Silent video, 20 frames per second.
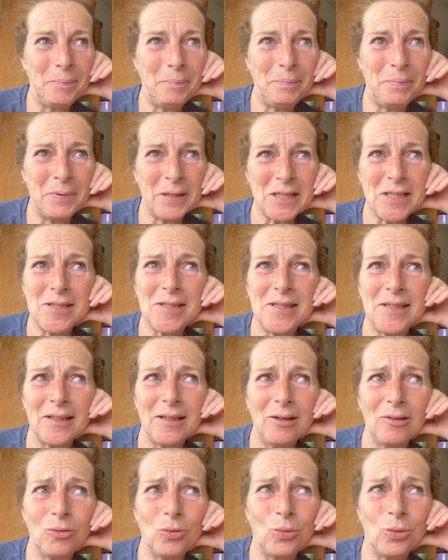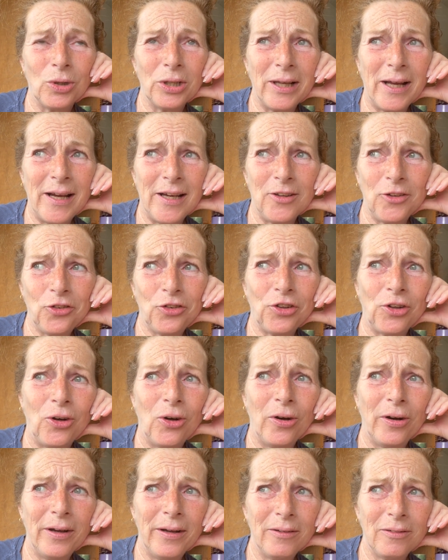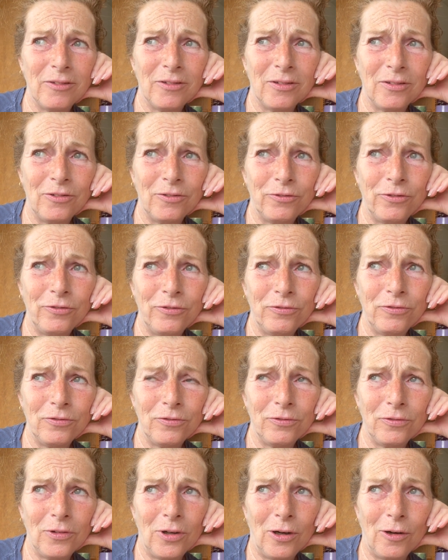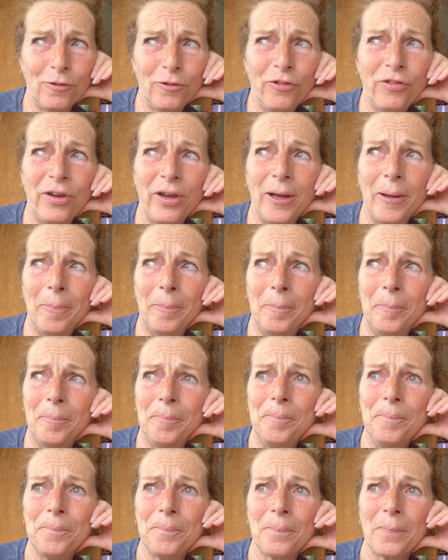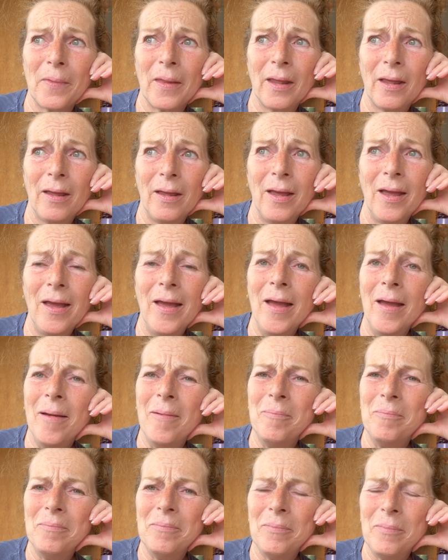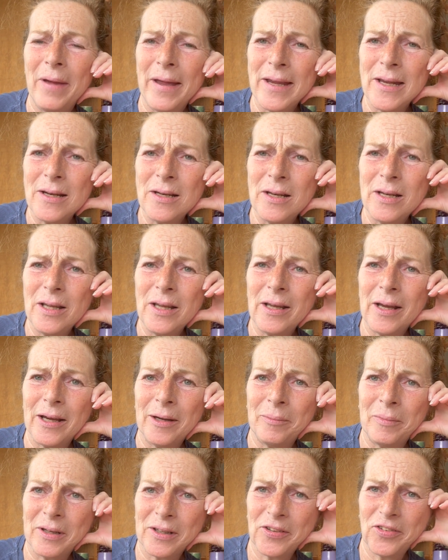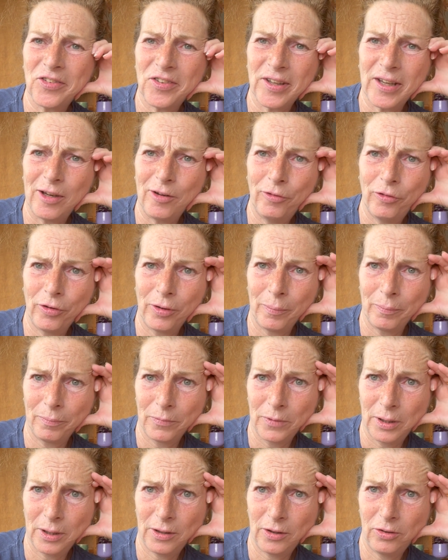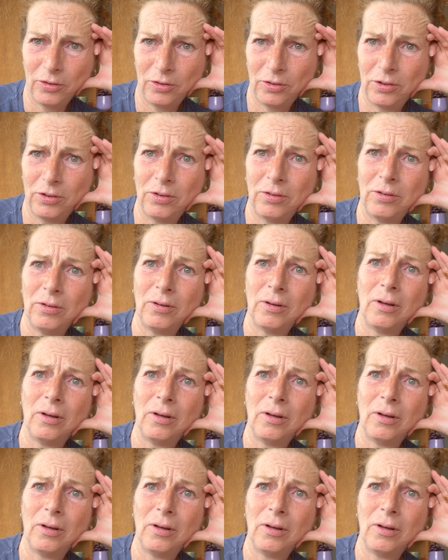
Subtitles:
But still, what I saw of him, mainly, I must say, from his,